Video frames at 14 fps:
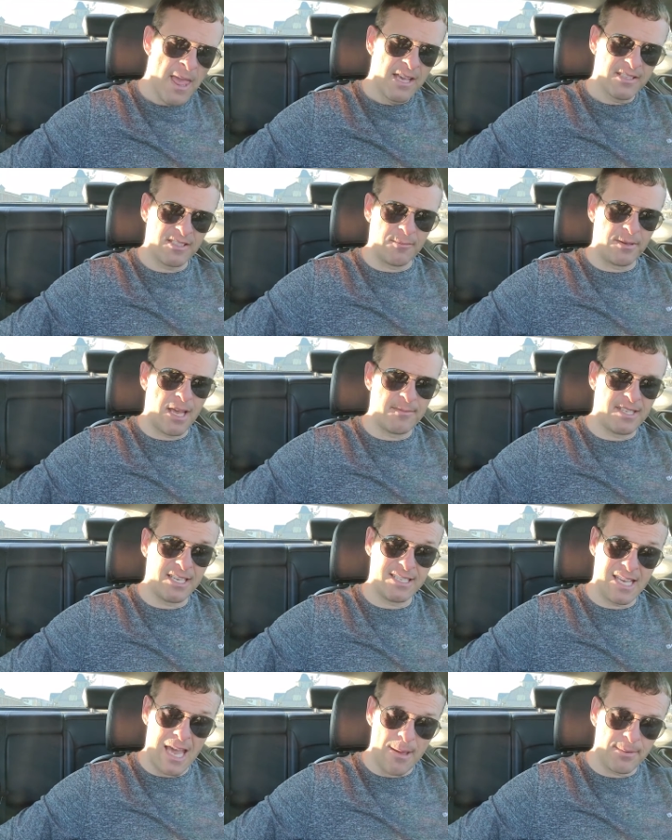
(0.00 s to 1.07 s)
Sometimes
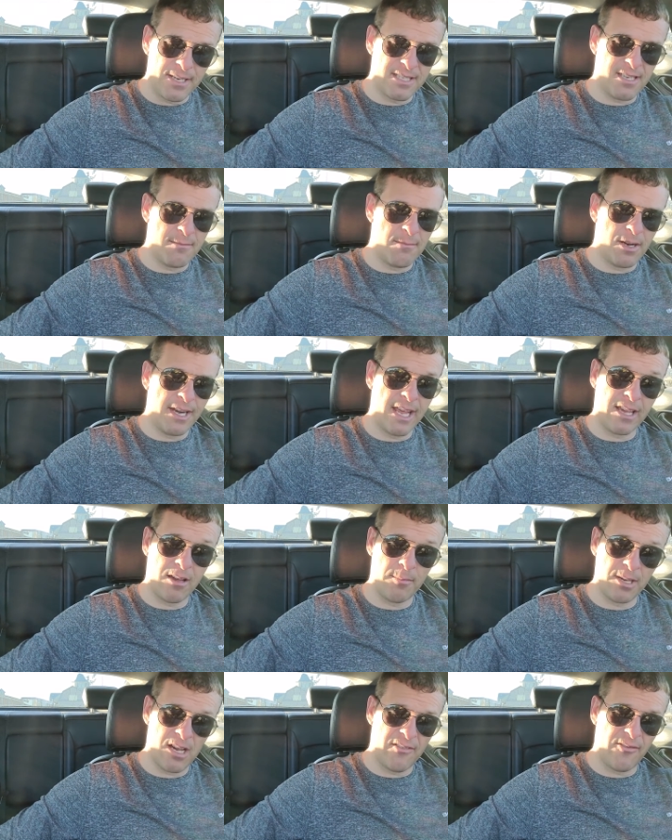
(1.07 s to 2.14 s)
things happen. He's in Monday
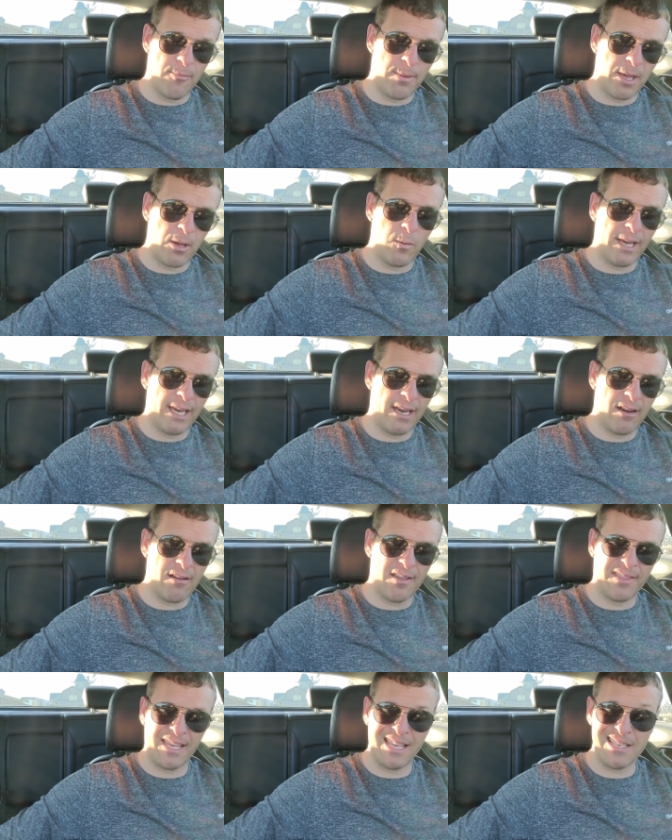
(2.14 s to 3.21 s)
coming off a big win here. I
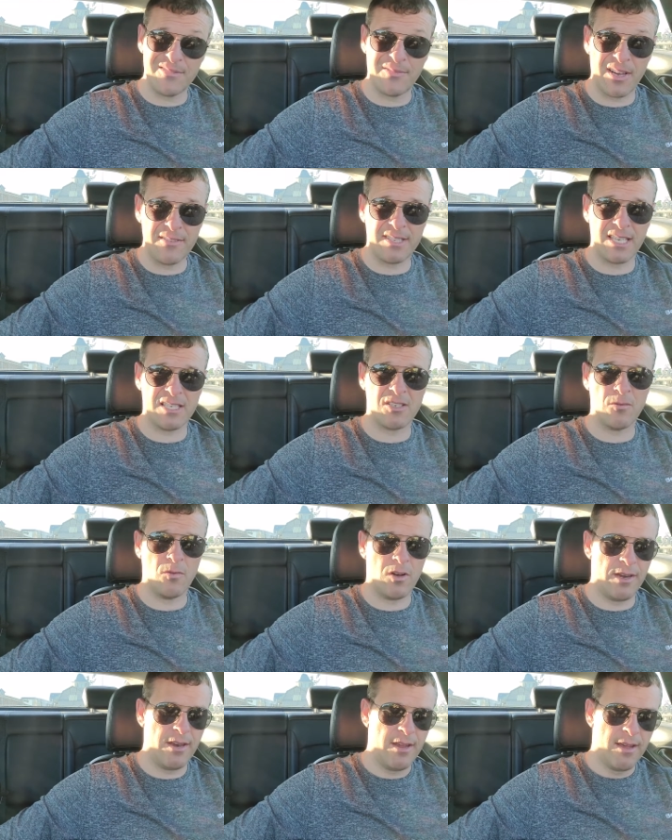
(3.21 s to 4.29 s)
think he's 5 6 to
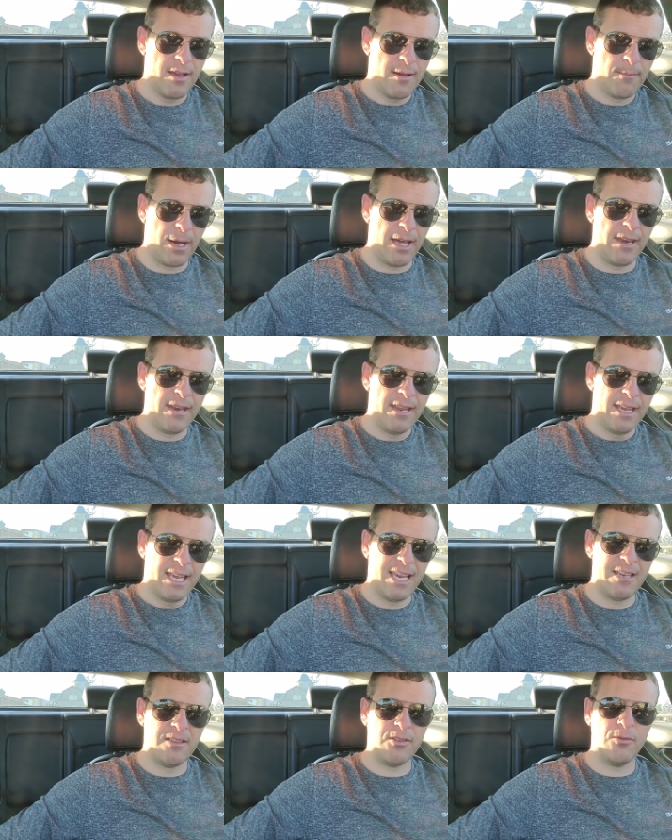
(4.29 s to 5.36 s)
1. But
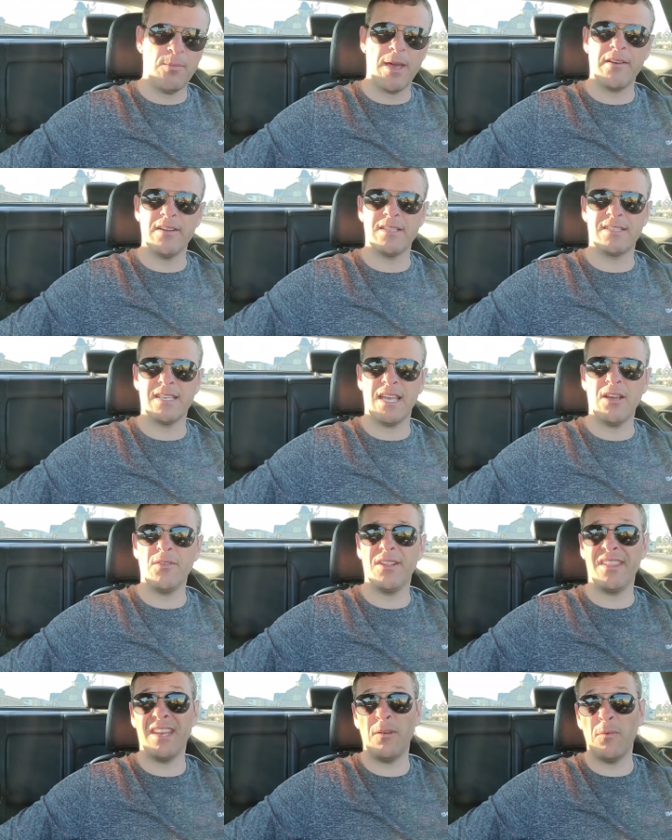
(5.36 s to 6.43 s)
he'll do better at
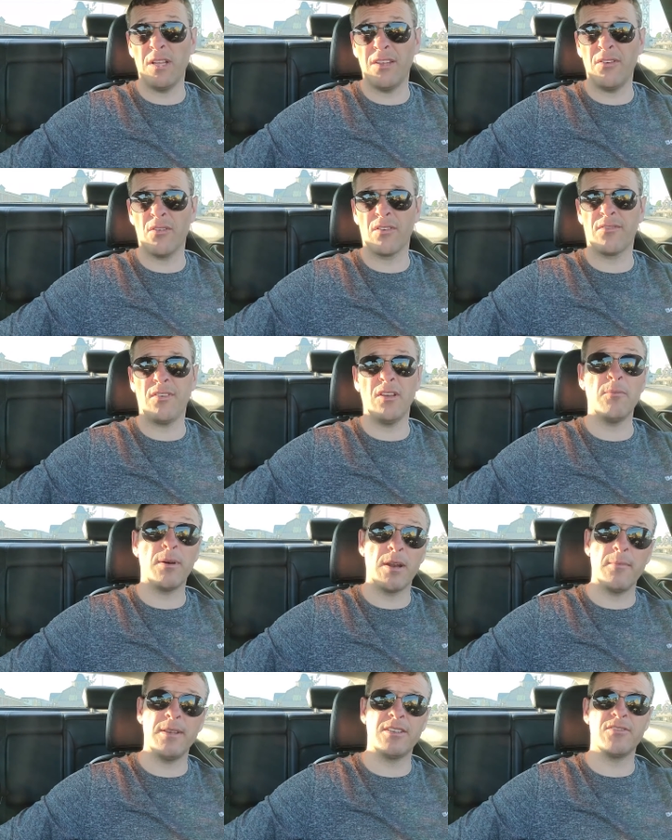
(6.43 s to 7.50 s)
Scioto than he will at Northfield, but
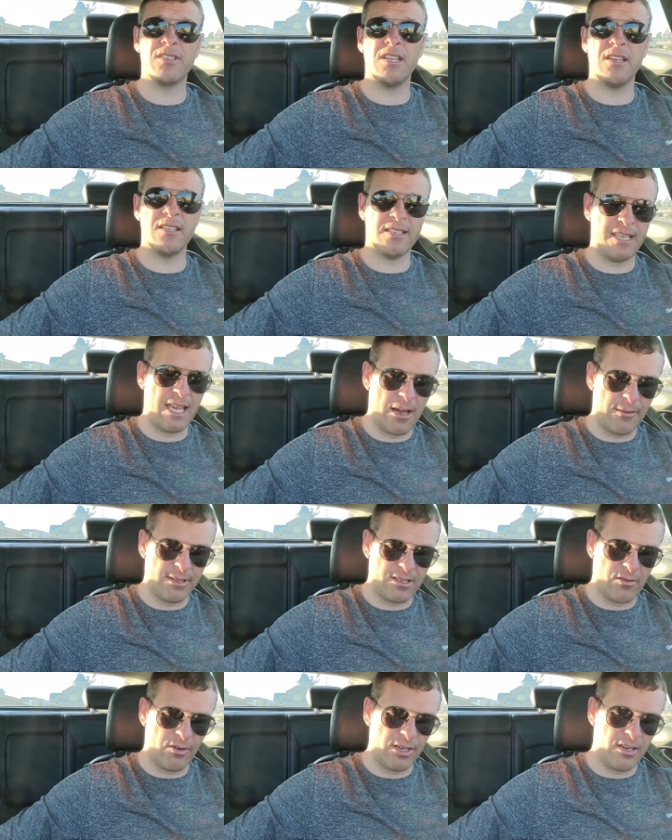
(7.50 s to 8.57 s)
I'm interested to see how he's
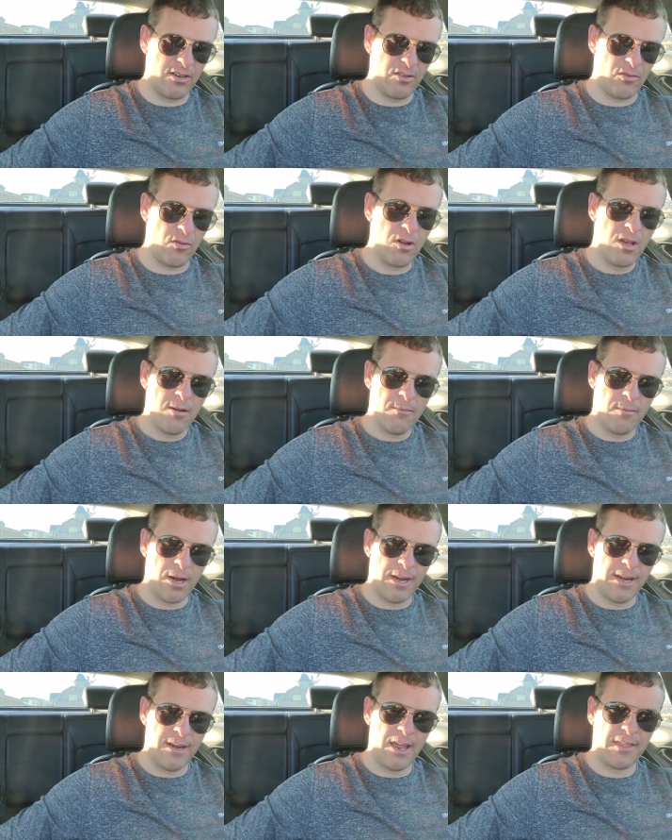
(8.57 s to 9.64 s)
going to do.
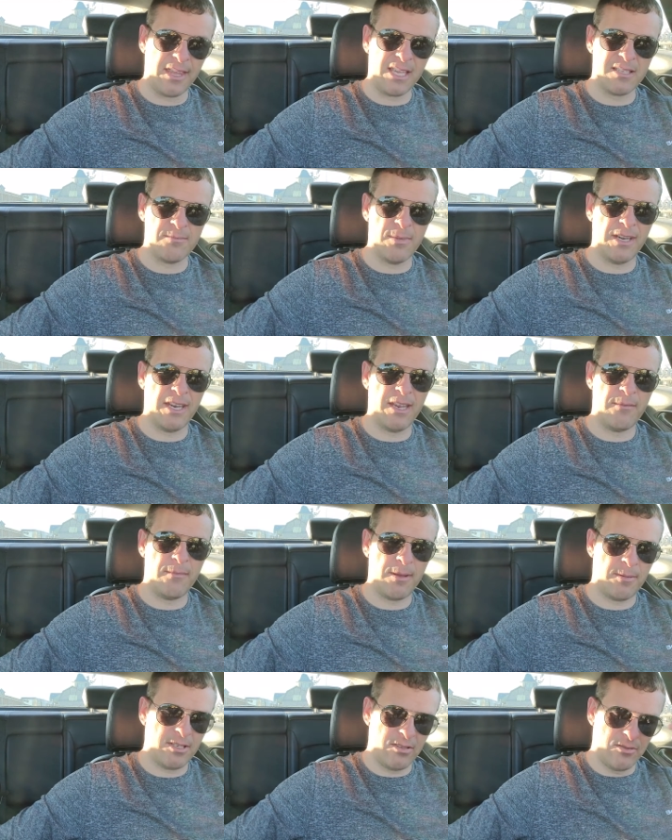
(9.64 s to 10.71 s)
Mon- I think it's Monday,
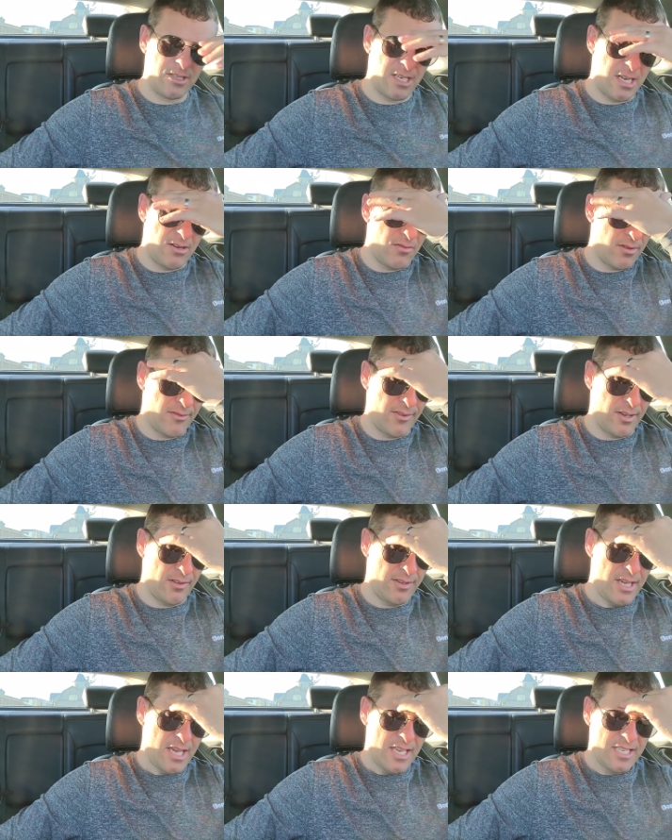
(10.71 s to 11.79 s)
maybe Tuesday at Northfield.
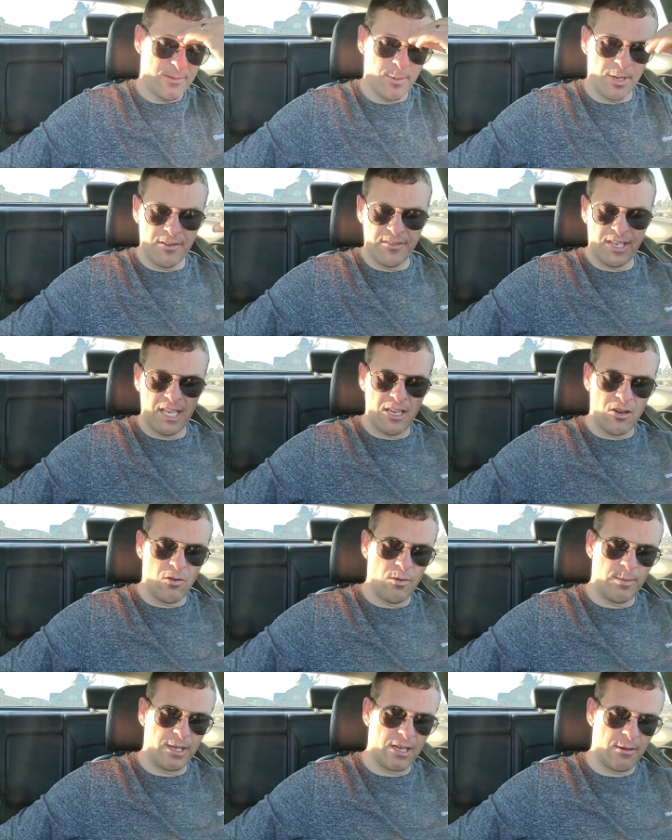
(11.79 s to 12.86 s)
Spirit of Dio will
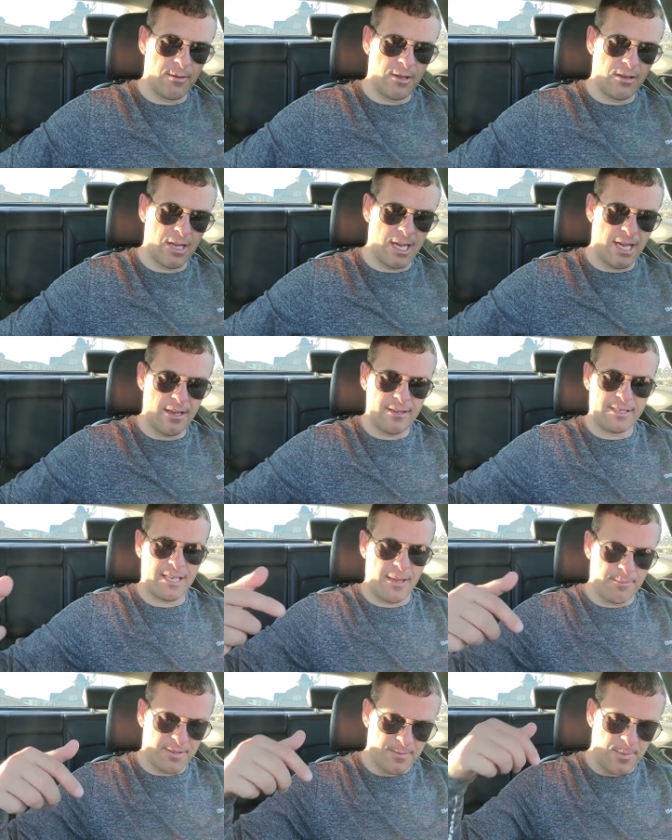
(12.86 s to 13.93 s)
be coming. Ah,
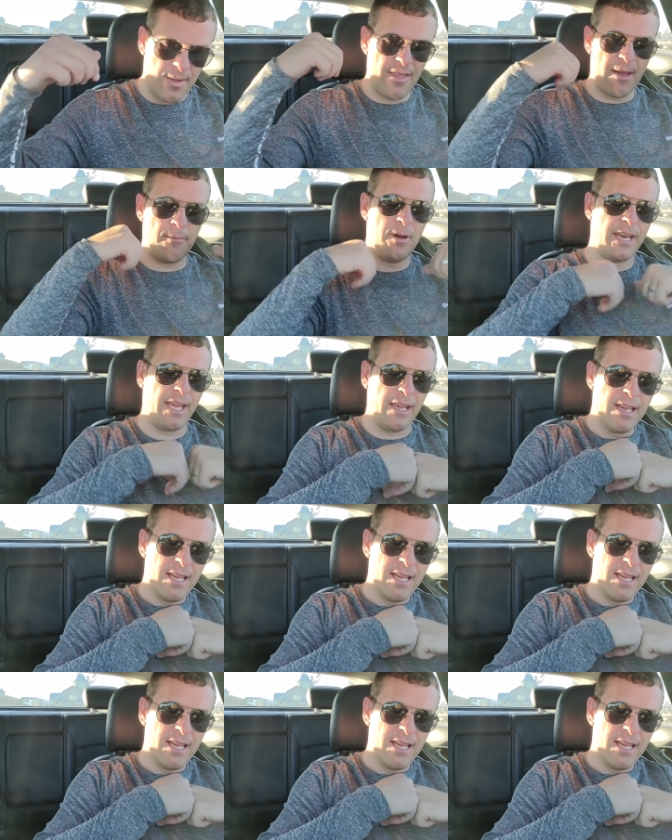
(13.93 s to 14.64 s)
skip, spend that money.